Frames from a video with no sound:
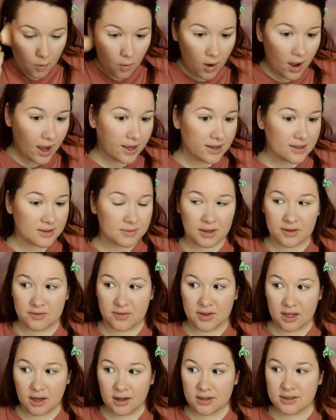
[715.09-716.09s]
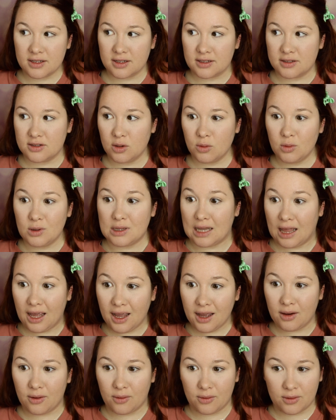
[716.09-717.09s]
Why is my fiance so
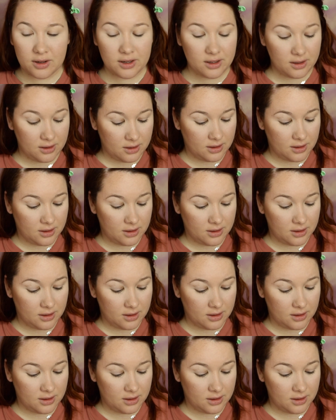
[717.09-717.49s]
loud?